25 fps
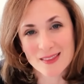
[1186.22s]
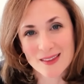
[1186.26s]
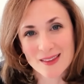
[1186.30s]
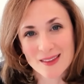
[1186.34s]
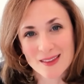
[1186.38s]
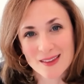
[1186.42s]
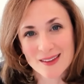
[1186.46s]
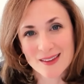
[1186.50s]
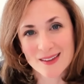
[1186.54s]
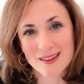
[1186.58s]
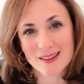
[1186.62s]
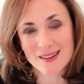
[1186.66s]

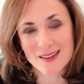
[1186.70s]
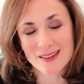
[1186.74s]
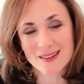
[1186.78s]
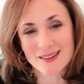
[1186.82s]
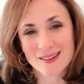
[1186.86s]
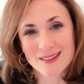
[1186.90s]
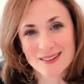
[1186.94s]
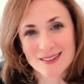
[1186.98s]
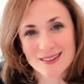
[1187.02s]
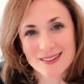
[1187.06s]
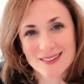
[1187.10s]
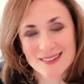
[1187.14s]

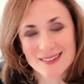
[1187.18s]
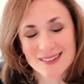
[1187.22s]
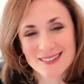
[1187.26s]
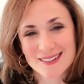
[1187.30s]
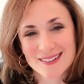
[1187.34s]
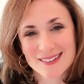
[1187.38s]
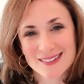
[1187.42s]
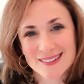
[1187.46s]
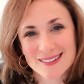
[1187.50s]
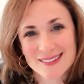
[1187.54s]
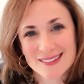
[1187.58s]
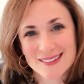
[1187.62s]

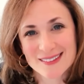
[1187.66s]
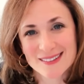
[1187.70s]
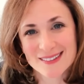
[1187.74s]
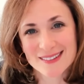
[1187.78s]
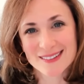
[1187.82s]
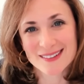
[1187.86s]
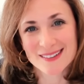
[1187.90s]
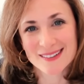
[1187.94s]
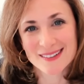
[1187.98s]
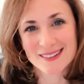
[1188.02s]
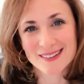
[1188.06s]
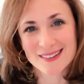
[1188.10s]

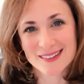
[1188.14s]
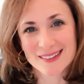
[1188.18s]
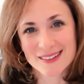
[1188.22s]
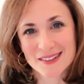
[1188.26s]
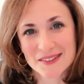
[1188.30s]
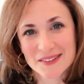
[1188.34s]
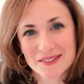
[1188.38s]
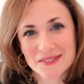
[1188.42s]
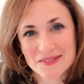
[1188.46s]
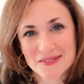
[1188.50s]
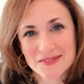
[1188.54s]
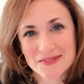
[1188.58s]

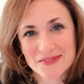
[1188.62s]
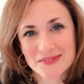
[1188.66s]
The person shown says nothing.